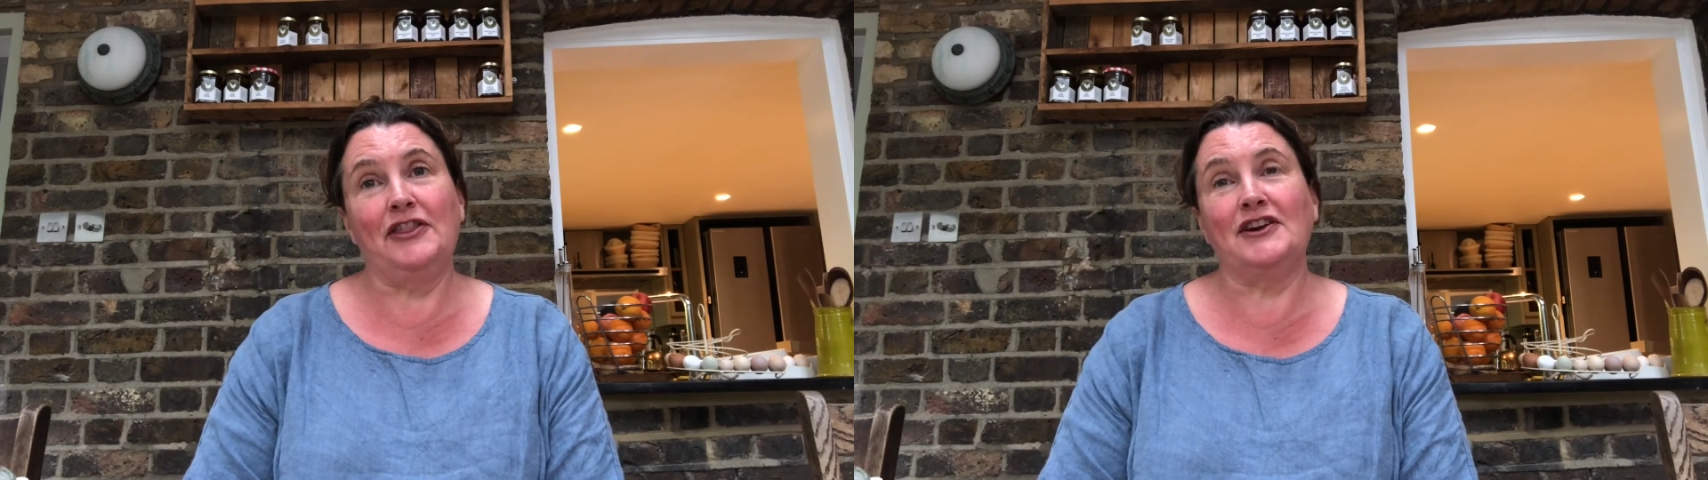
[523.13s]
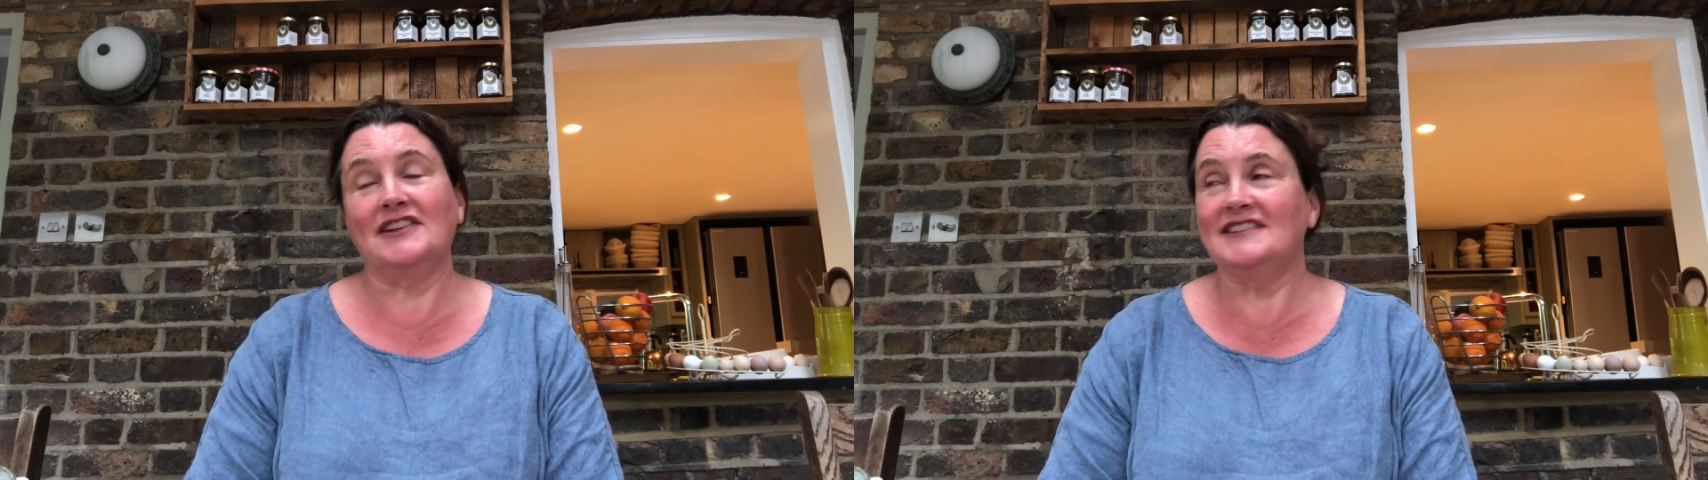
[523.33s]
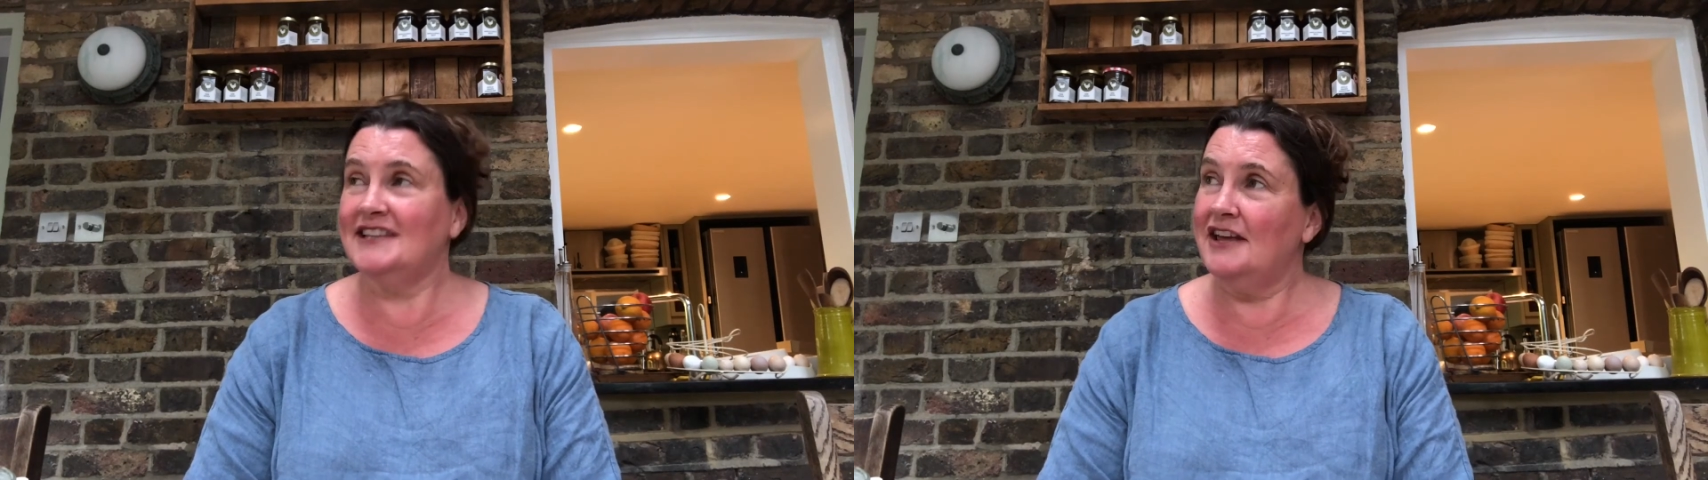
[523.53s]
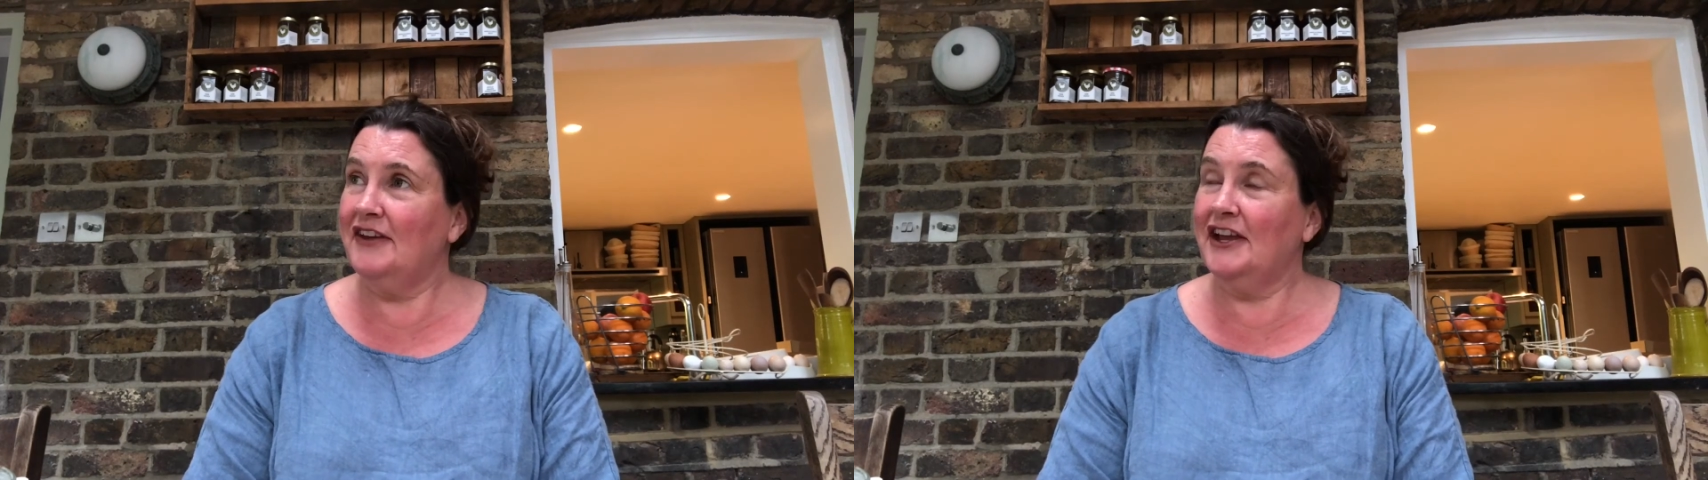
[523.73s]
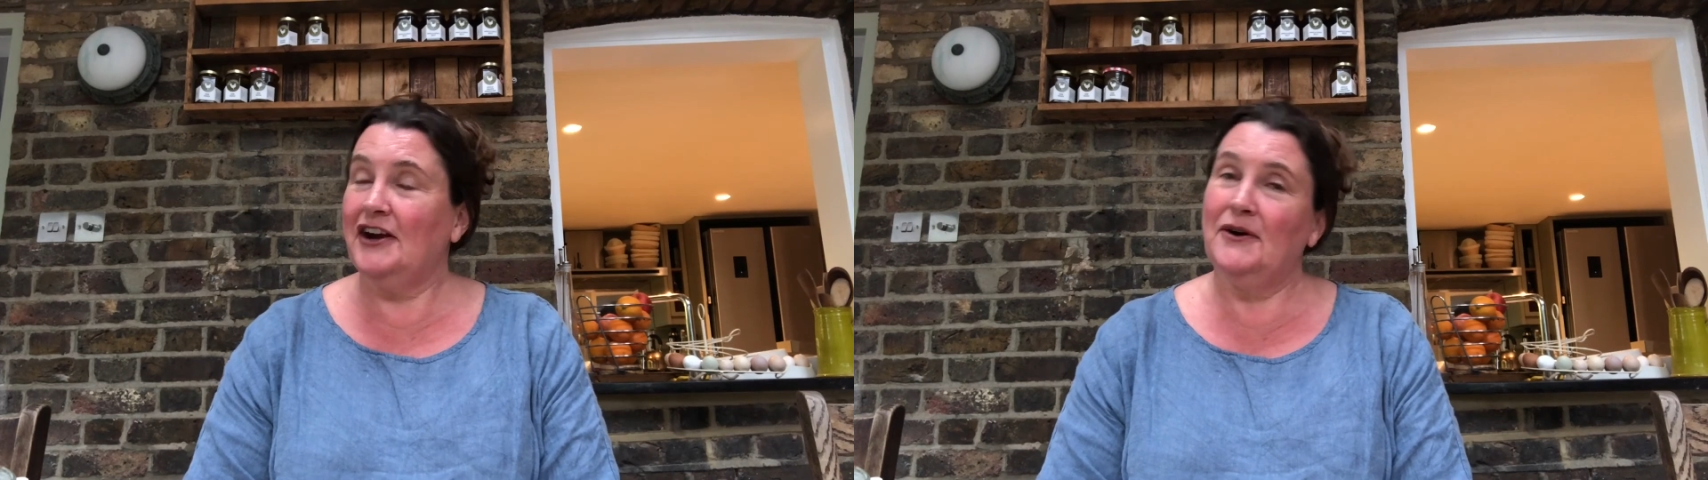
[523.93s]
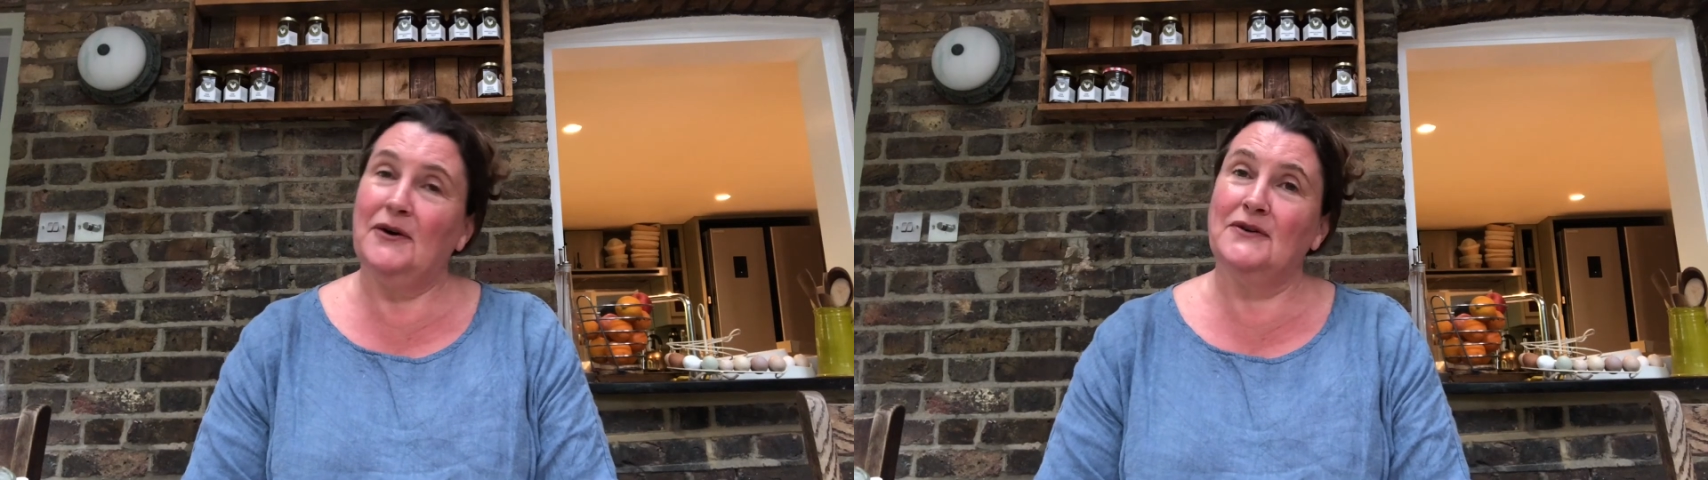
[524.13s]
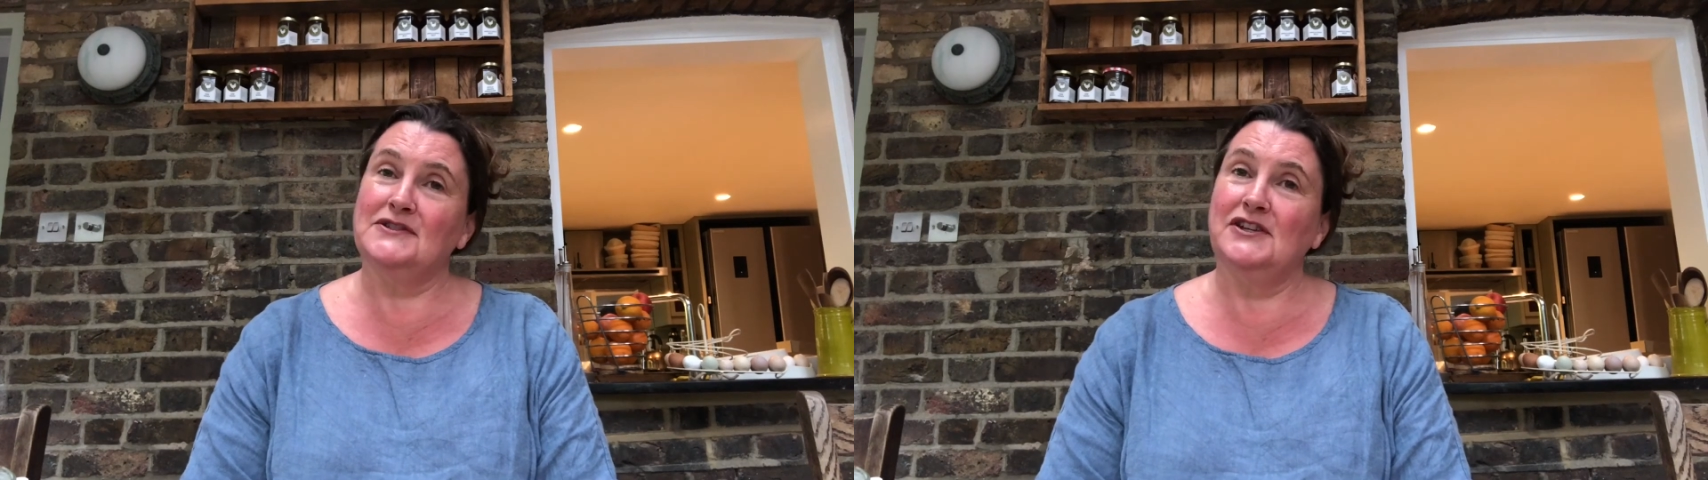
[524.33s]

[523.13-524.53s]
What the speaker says: you can serve it cold,